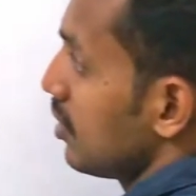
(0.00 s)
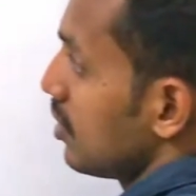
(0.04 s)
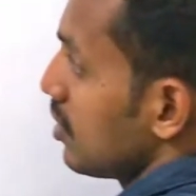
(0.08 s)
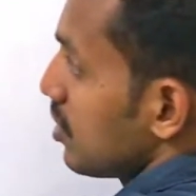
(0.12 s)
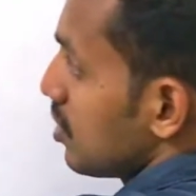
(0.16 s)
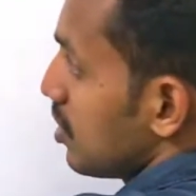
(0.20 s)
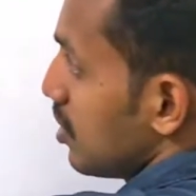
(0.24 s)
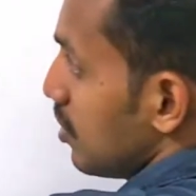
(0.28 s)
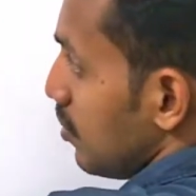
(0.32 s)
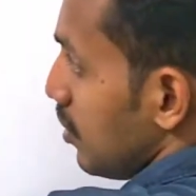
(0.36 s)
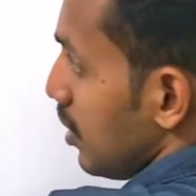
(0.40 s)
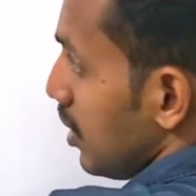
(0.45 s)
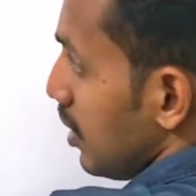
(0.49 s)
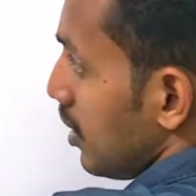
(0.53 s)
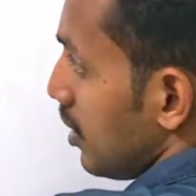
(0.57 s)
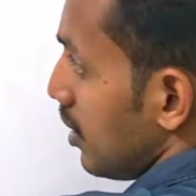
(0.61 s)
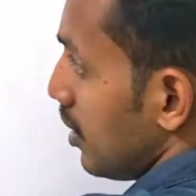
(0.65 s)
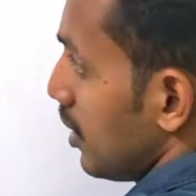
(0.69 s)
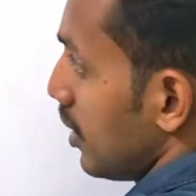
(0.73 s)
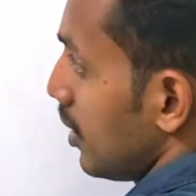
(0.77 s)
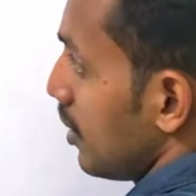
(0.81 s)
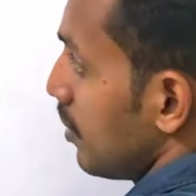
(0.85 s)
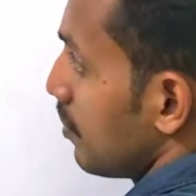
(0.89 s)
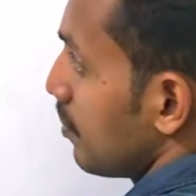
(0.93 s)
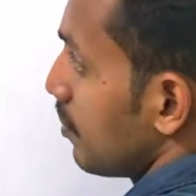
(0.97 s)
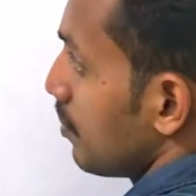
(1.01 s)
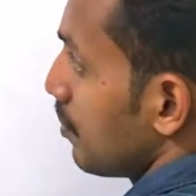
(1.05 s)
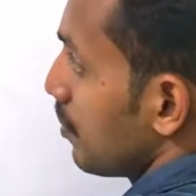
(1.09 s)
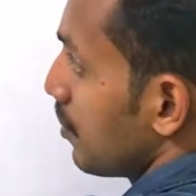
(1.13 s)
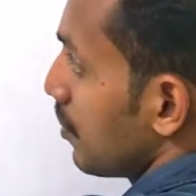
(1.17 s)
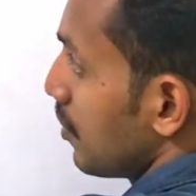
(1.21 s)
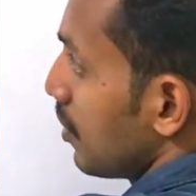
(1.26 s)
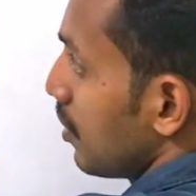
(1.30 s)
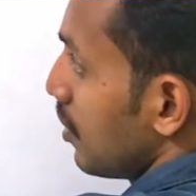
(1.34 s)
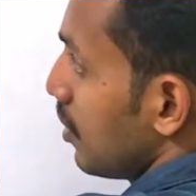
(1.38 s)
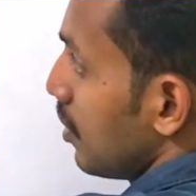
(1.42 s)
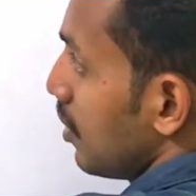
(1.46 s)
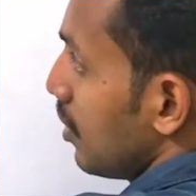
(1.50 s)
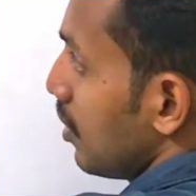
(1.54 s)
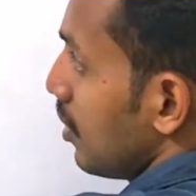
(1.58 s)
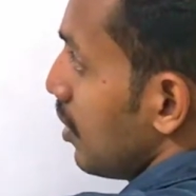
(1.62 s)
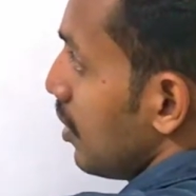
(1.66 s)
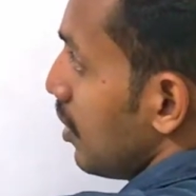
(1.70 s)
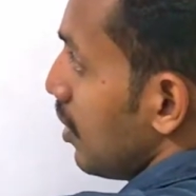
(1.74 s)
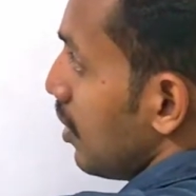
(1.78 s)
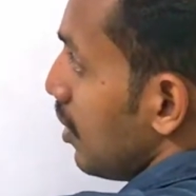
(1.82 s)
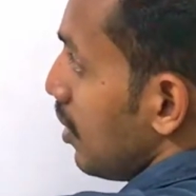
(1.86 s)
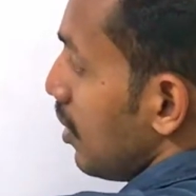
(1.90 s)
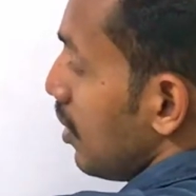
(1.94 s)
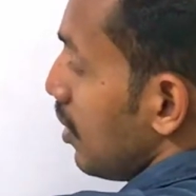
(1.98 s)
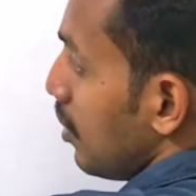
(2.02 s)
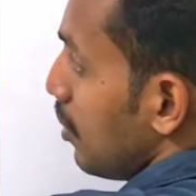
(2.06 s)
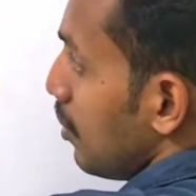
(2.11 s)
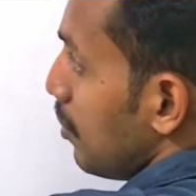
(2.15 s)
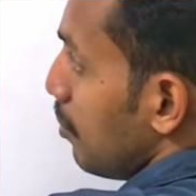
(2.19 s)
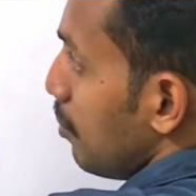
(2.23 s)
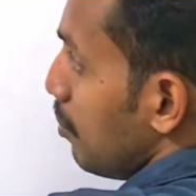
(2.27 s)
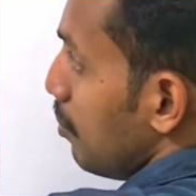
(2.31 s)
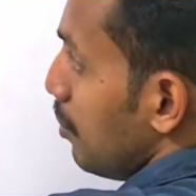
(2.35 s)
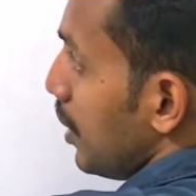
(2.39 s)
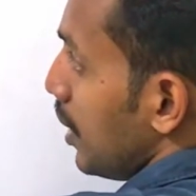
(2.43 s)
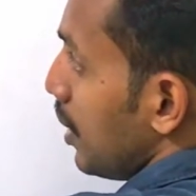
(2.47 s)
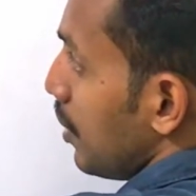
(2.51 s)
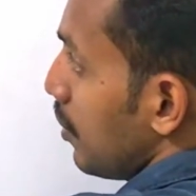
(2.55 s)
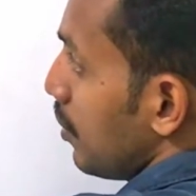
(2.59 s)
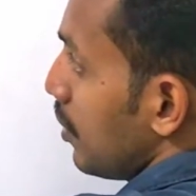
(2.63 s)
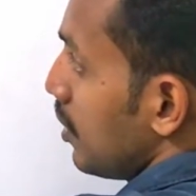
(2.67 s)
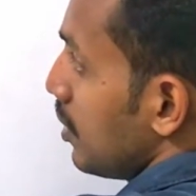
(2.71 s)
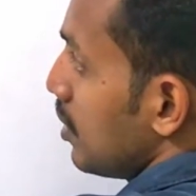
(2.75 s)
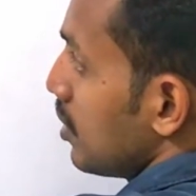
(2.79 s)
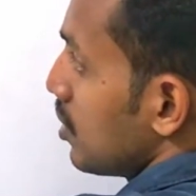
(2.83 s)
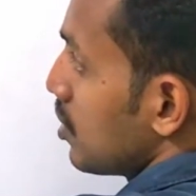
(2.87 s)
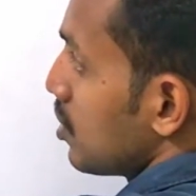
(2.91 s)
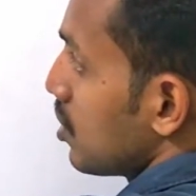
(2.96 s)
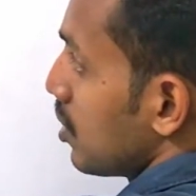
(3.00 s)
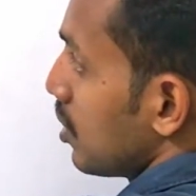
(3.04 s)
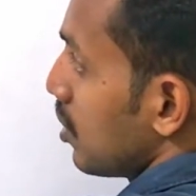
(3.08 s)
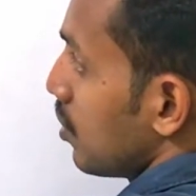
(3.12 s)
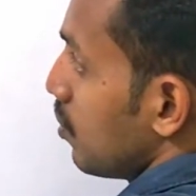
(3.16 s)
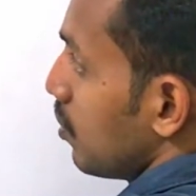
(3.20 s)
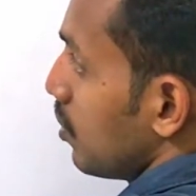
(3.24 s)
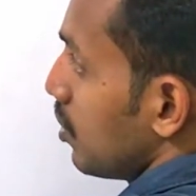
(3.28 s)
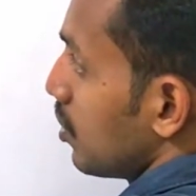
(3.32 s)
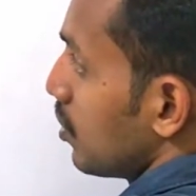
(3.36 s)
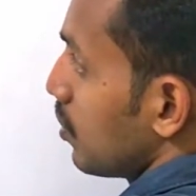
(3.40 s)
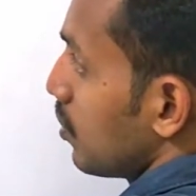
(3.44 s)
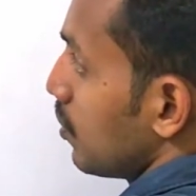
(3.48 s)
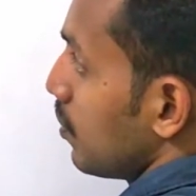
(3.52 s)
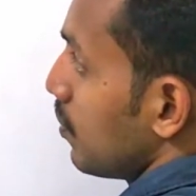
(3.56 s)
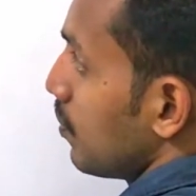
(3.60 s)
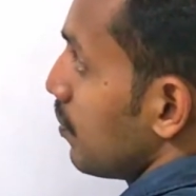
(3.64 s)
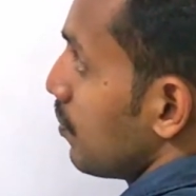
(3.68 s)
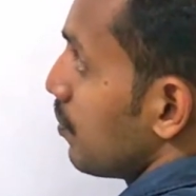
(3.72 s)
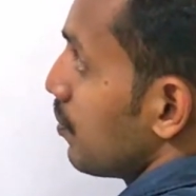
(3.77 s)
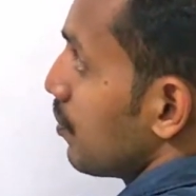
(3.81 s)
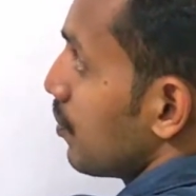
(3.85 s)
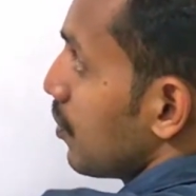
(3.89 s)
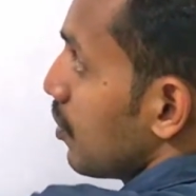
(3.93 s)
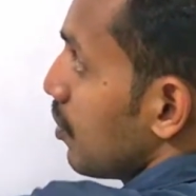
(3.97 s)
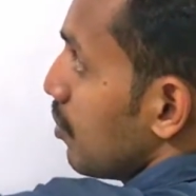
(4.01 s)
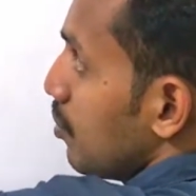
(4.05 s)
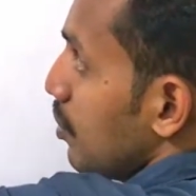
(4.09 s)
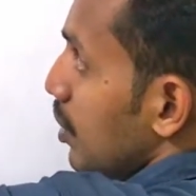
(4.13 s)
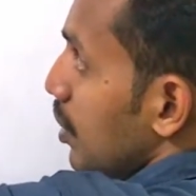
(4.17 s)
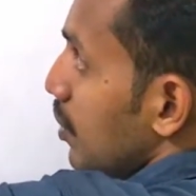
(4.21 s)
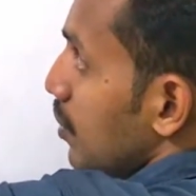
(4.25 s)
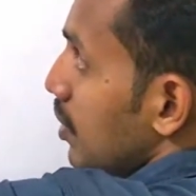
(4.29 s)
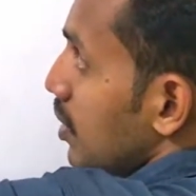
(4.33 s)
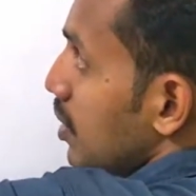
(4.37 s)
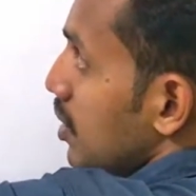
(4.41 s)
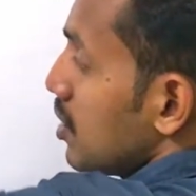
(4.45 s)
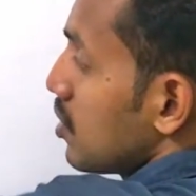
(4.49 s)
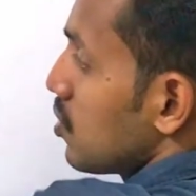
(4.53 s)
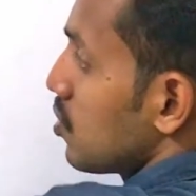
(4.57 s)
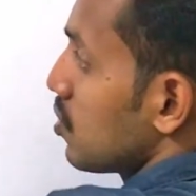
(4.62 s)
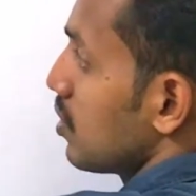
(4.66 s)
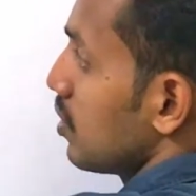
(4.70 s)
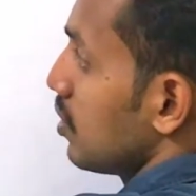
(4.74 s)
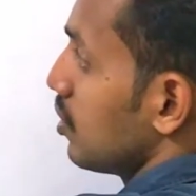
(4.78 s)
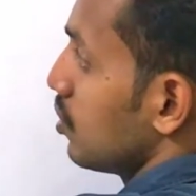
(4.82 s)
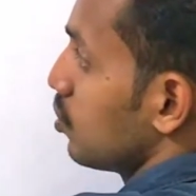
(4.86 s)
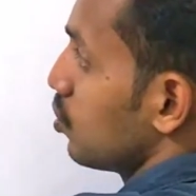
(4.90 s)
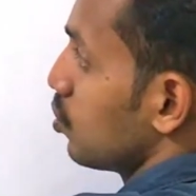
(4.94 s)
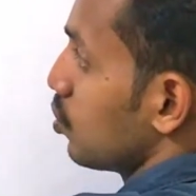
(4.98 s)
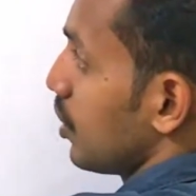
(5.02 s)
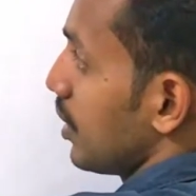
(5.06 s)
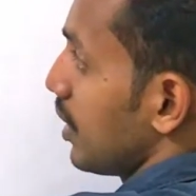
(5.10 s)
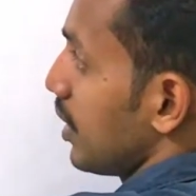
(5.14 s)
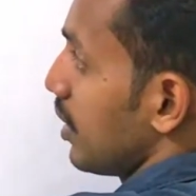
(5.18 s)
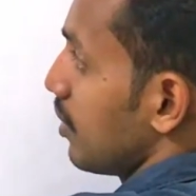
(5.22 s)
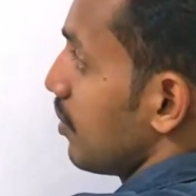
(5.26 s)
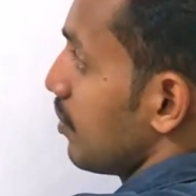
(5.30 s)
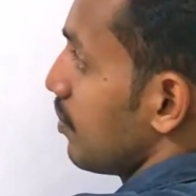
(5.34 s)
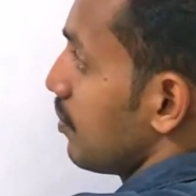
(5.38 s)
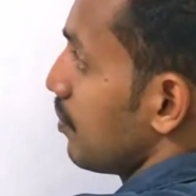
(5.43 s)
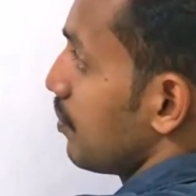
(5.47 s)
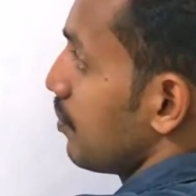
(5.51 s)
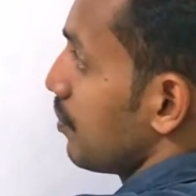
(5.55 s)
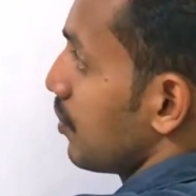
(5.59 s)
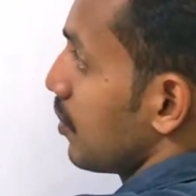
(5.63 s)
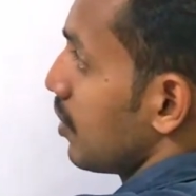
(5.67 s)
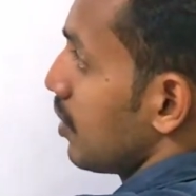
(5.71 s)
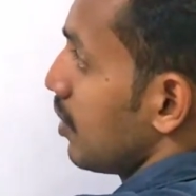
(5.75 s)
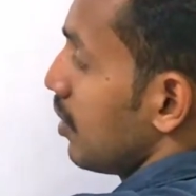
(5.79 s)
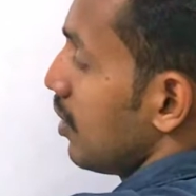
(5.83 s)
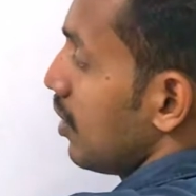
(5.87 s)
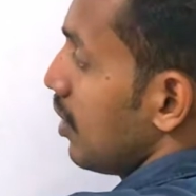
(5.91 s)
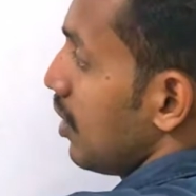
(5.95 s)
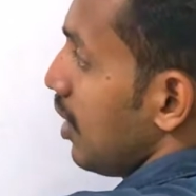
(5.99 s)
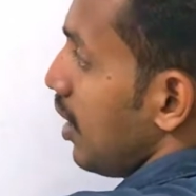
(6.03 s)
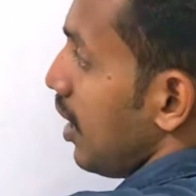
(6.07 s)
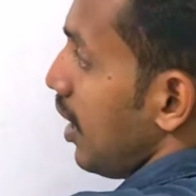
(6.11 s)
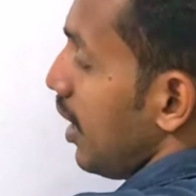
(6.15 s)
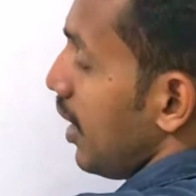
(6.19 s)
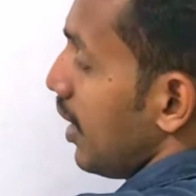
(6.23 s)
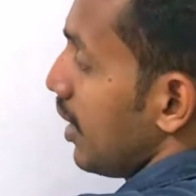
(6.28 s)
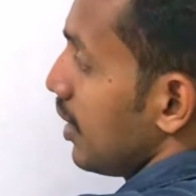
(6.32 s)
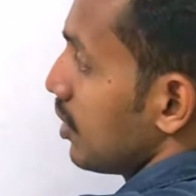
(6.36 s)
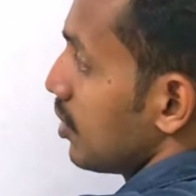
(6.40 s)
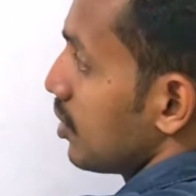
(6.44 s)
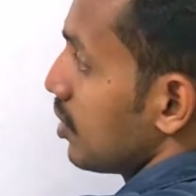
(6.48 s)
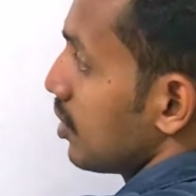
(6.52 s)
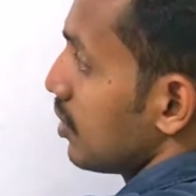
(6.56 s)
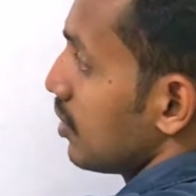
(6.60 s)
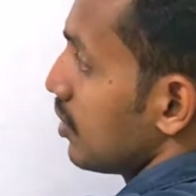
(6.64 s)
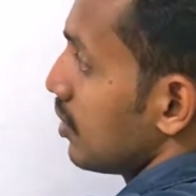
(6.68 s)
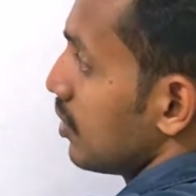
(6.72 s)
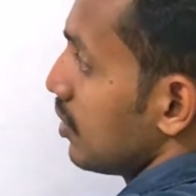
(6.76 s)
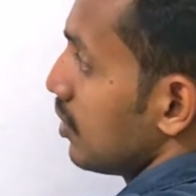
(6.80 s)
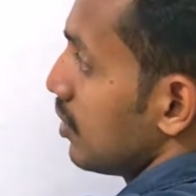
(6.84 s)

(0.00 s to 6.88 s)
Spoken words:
Similarly, B1 is equal to B1 is 3 and